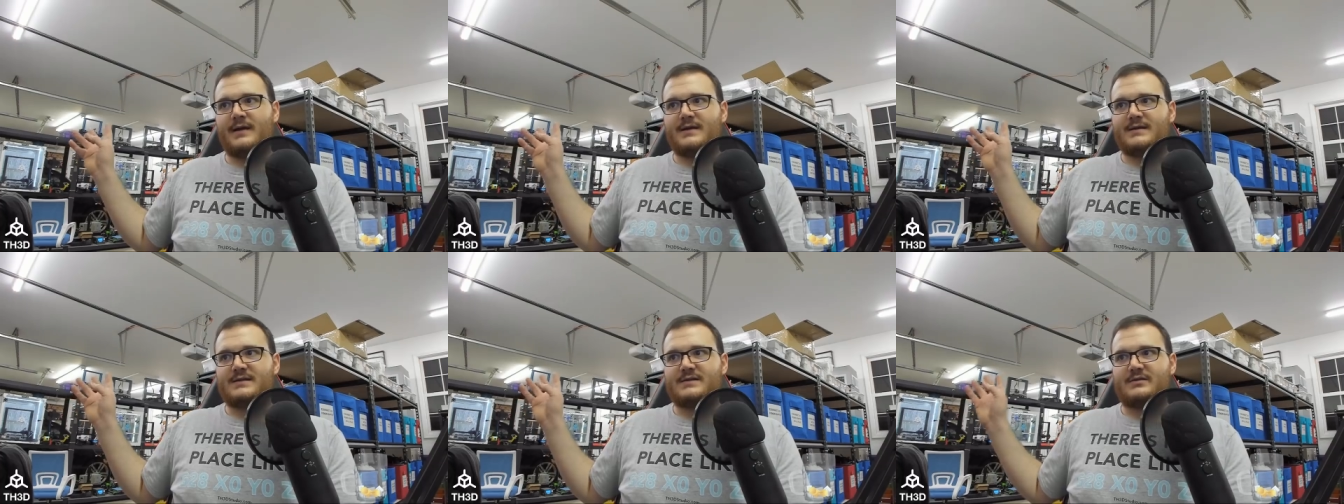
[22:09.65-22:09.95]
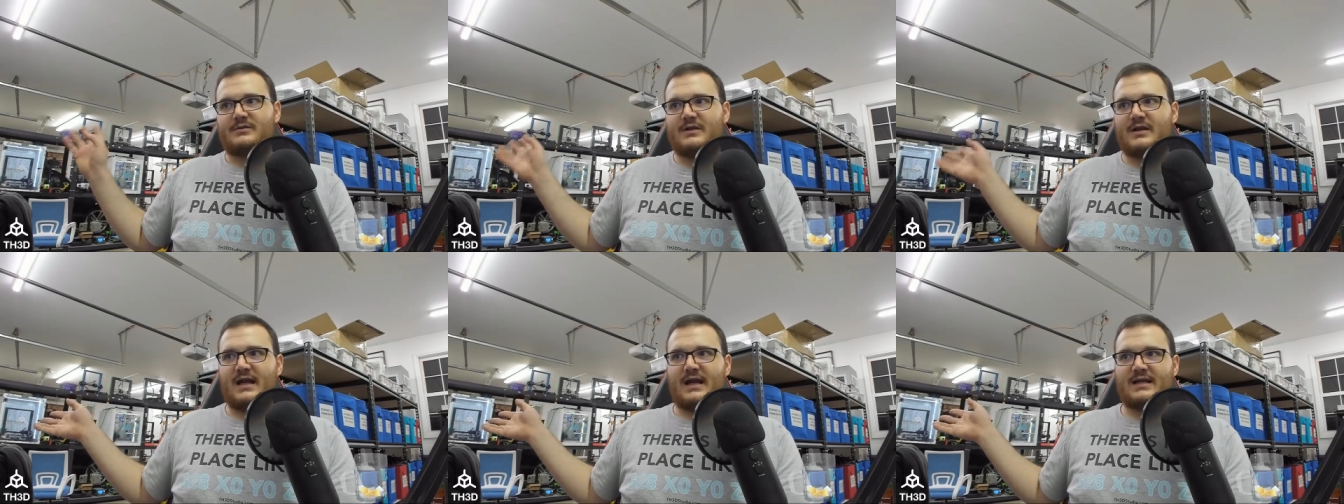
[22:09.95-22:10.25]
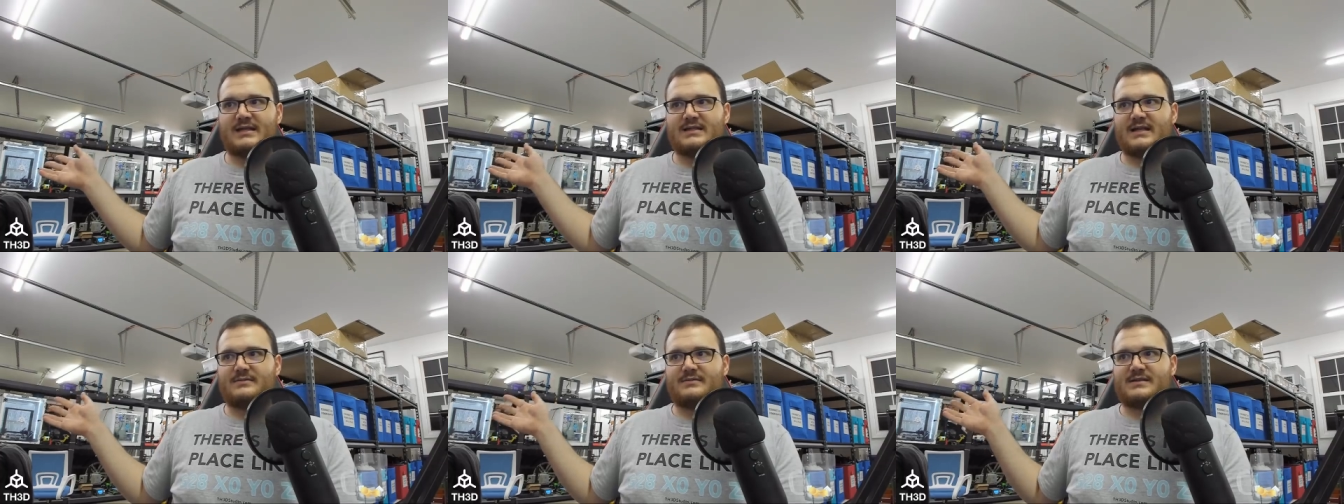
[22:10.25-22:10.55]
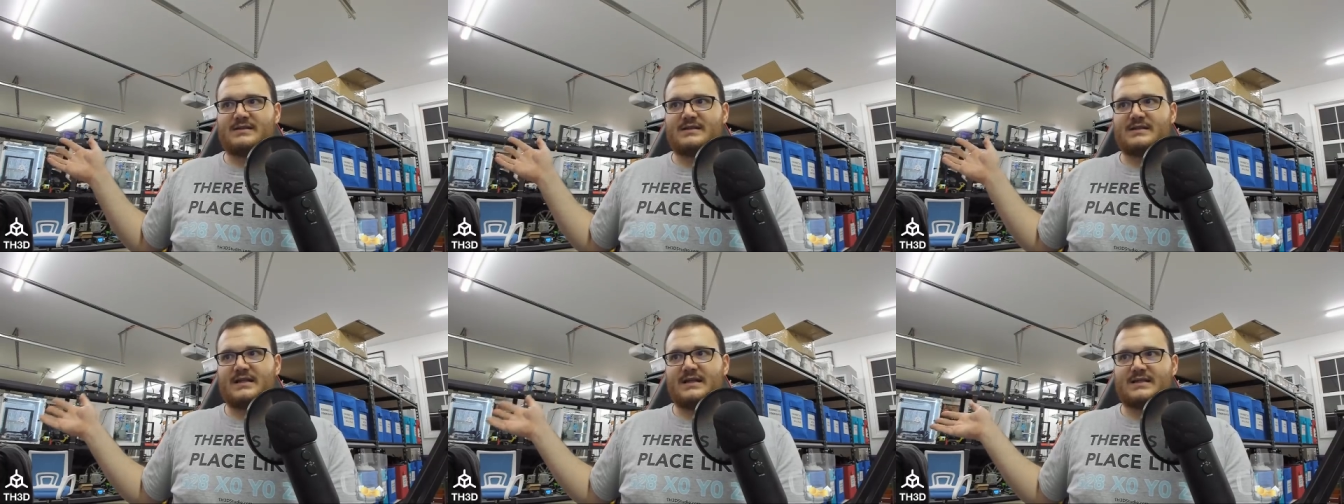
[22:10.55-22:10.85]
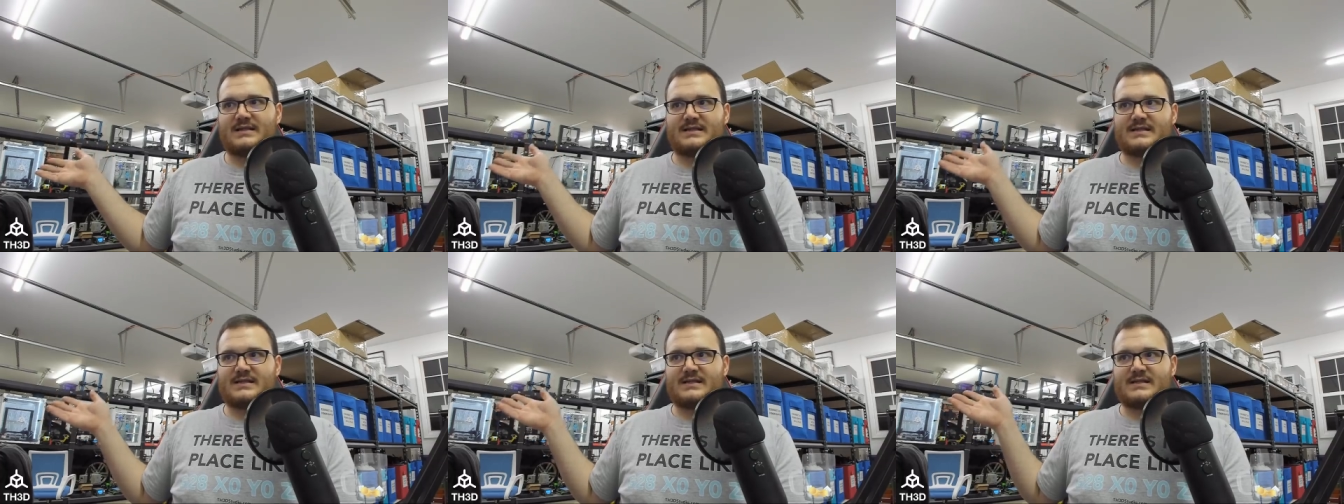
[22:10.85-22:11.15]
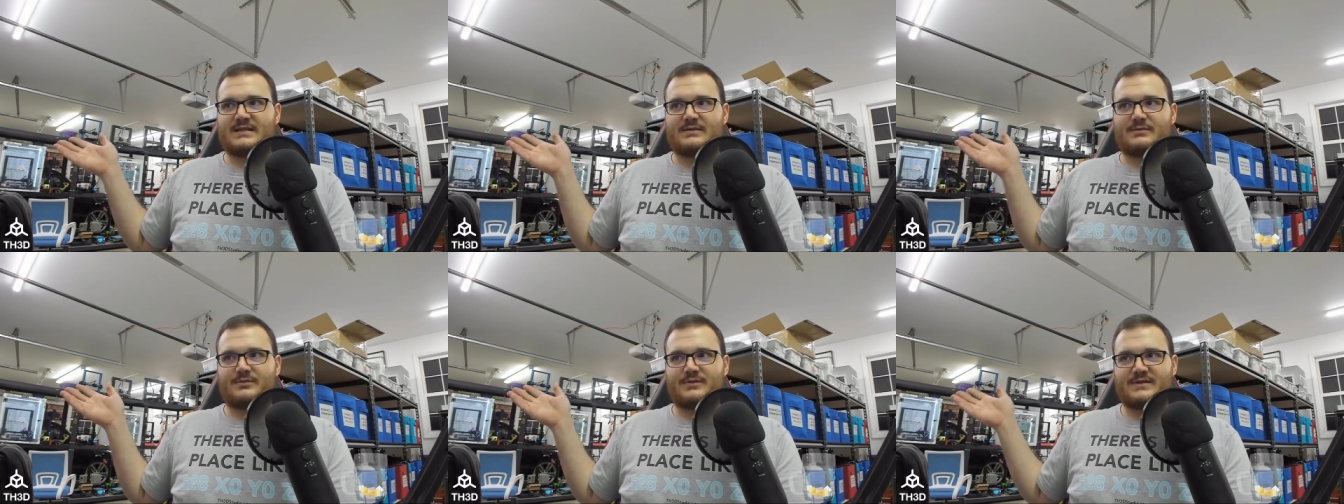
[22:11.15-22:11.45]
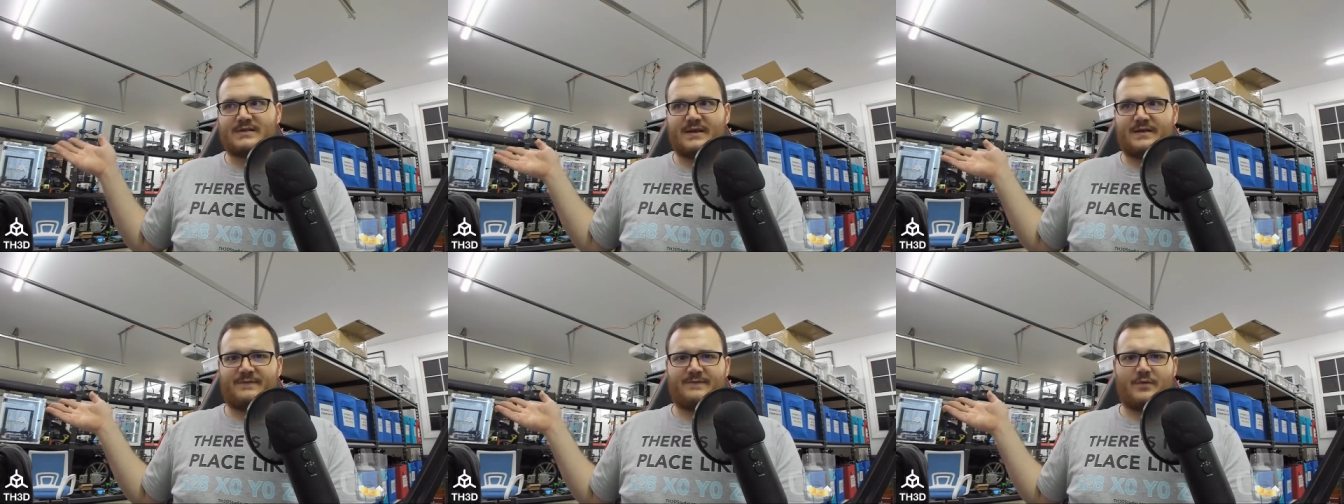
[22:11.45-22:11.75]
so 9 times 6, what's
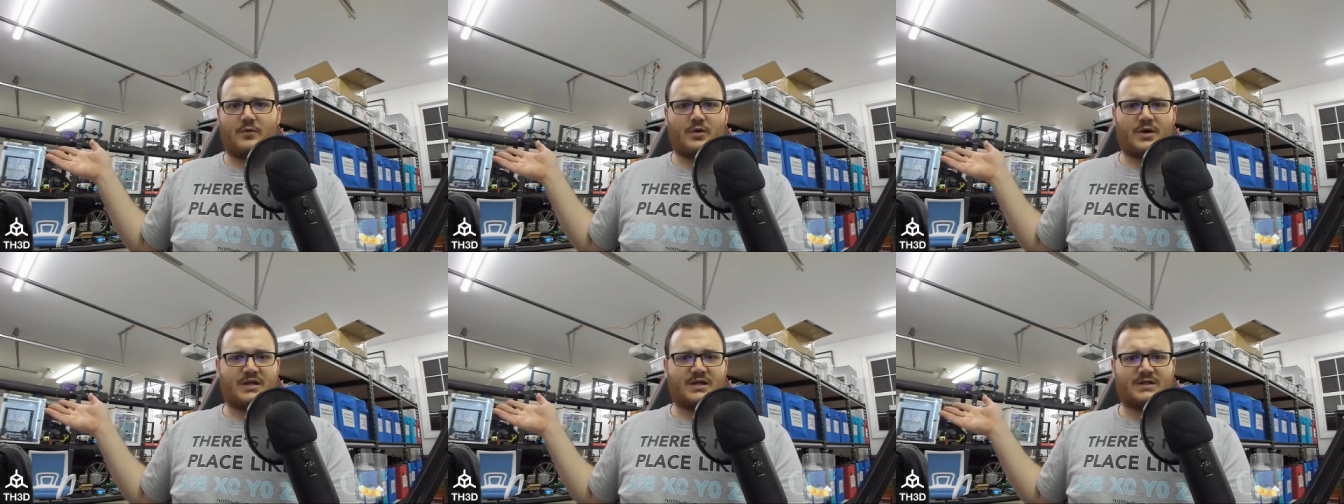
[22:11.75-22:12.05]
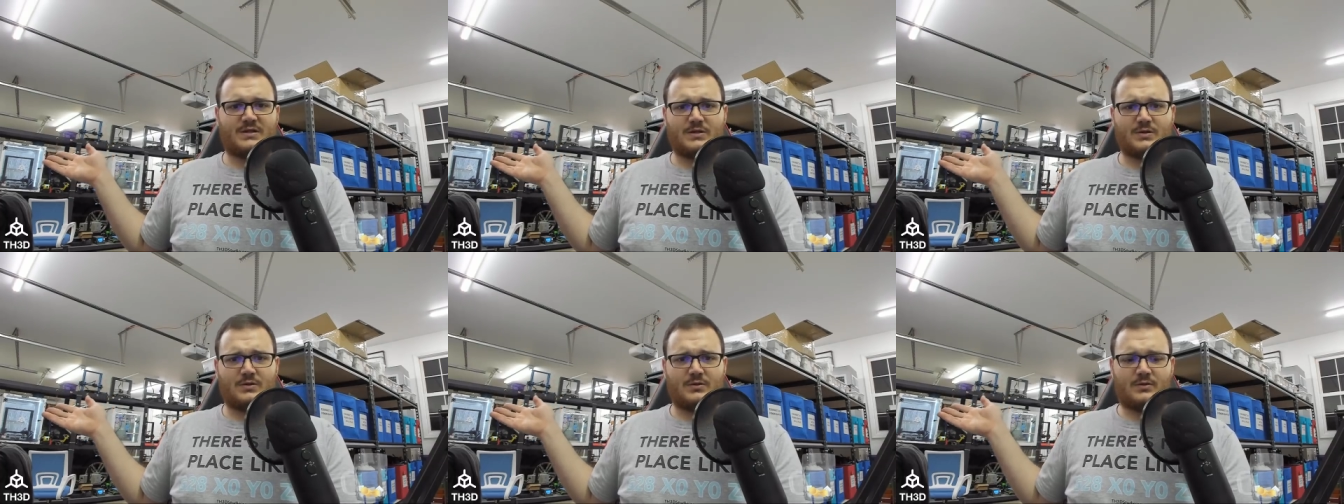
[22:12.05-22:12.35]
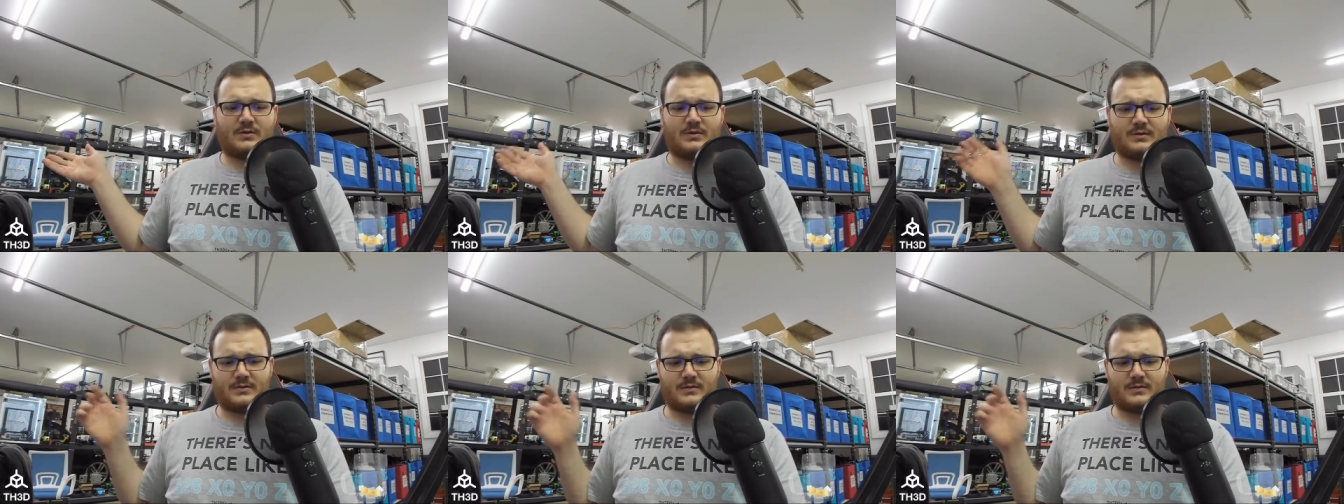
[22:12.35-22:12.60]
that, 42?